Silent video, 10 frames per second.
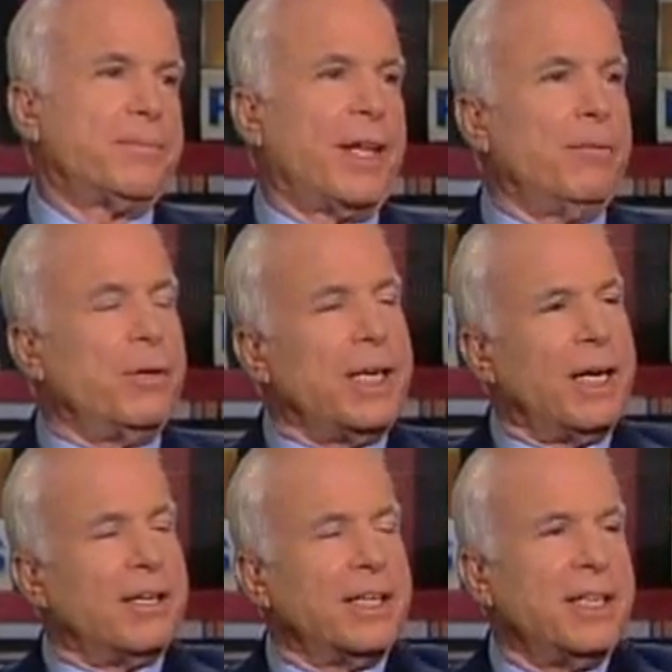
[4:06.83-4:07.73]
They went
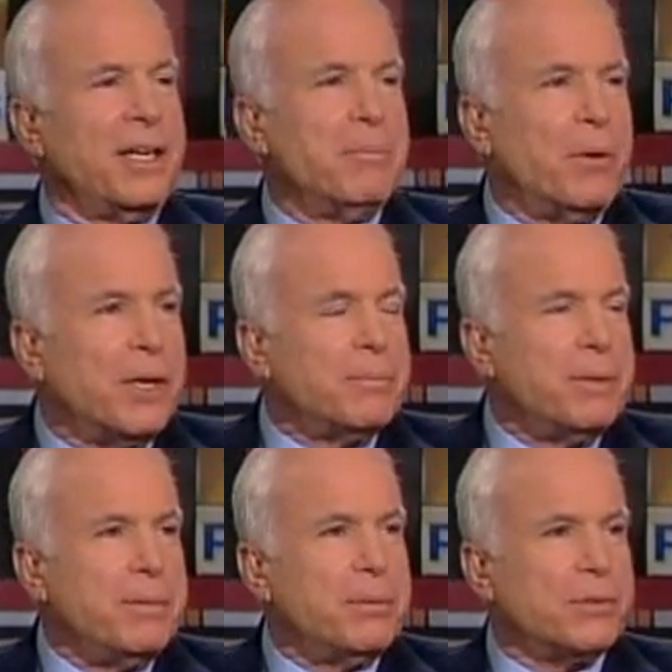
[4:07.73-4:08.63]
out and they bought
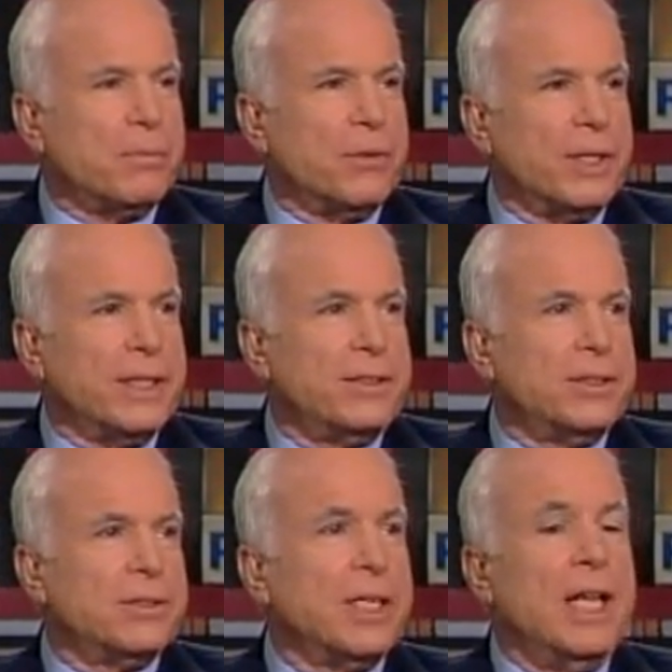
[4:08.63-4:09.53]
people's
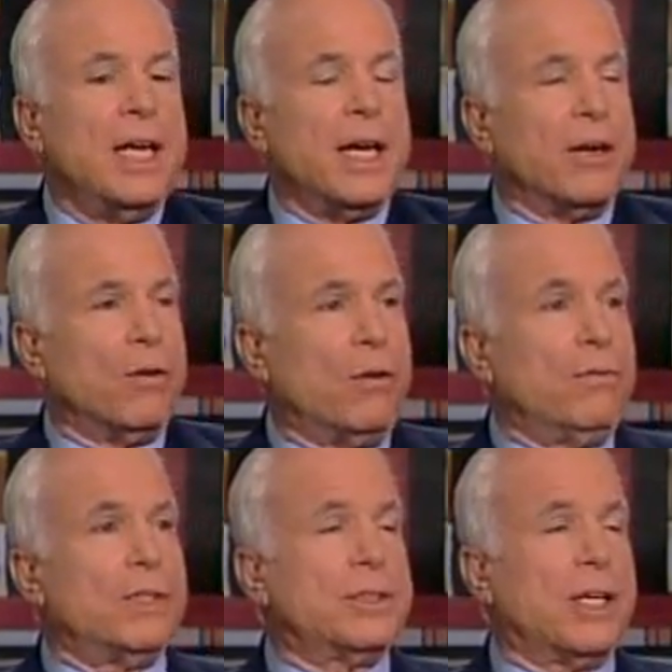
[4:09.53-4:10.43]
mortgages, and
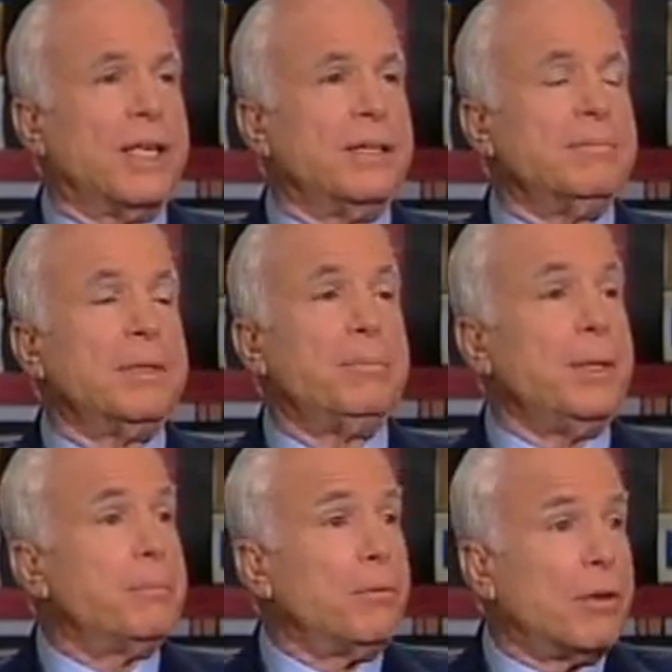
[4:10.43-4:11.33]
over time,
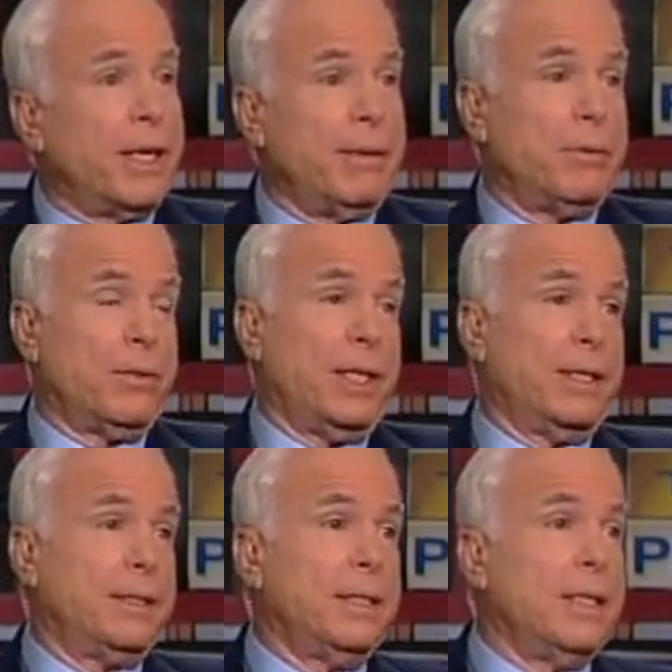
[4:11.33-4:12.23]
people were able
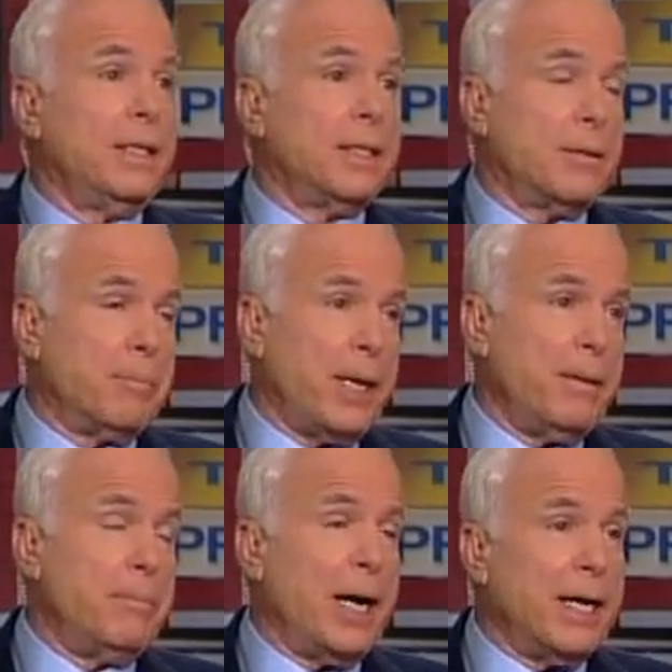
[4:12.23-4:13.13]
then to pay
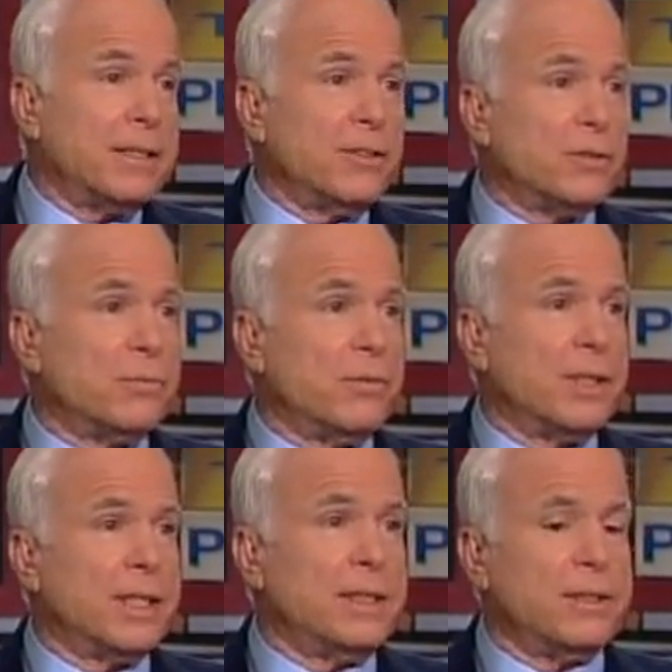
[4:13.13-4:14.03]
back those
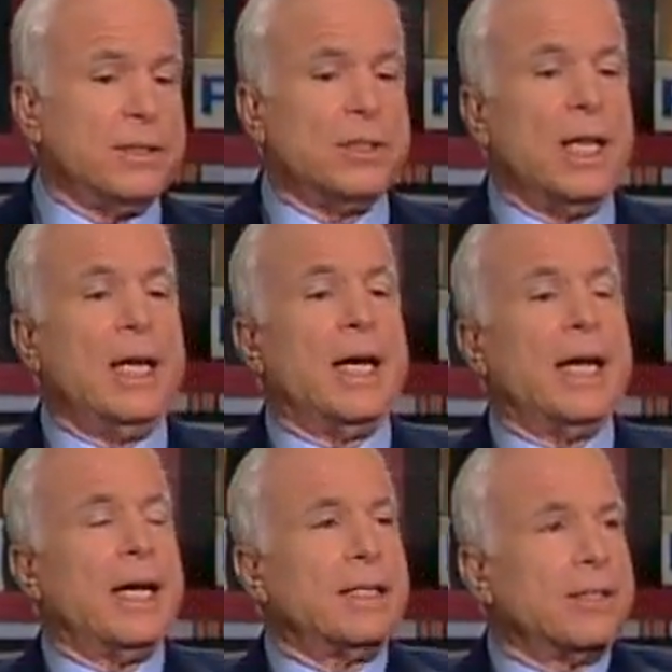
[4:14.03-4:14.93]
mortgages,
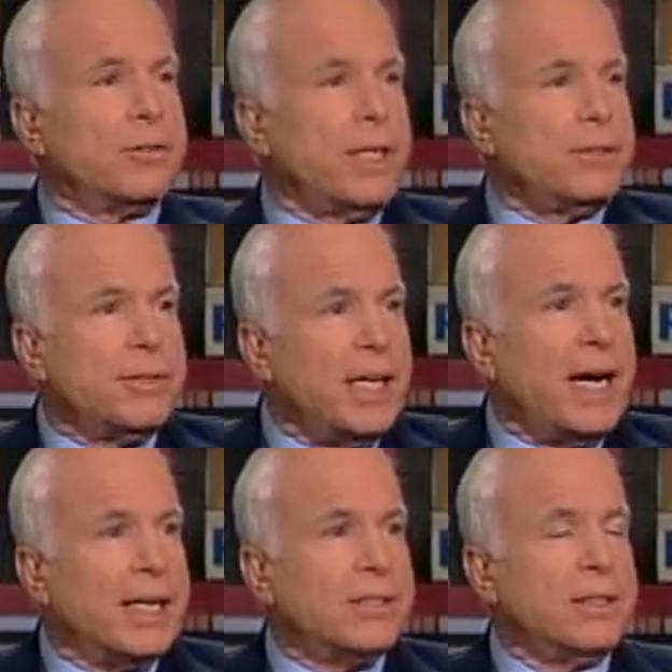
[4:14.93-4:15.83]
and the Treasury
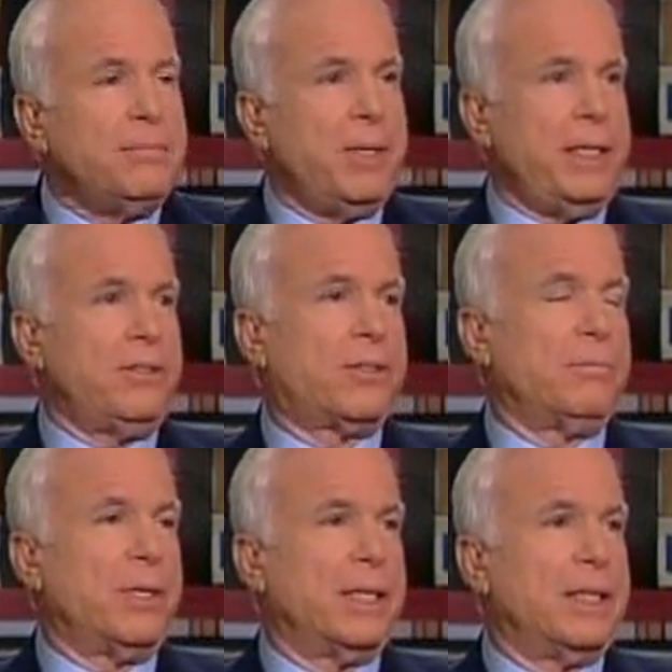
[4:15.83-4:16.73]
actually made some
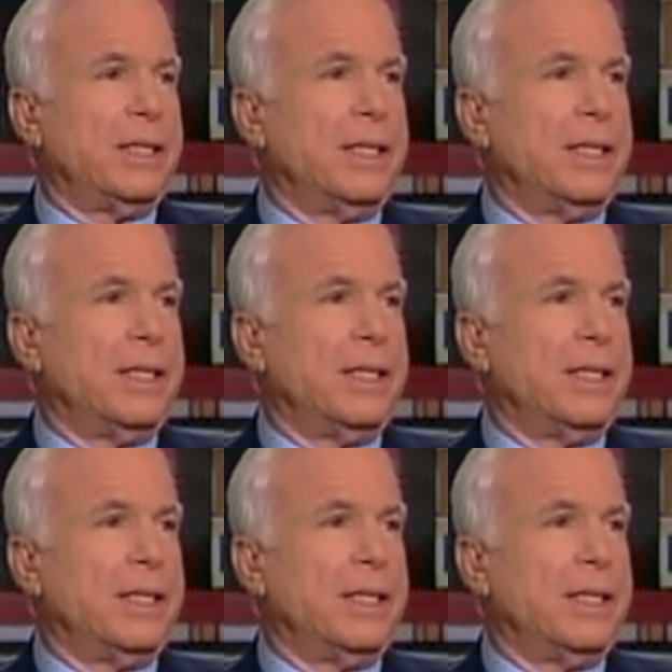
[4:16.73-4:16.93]
money.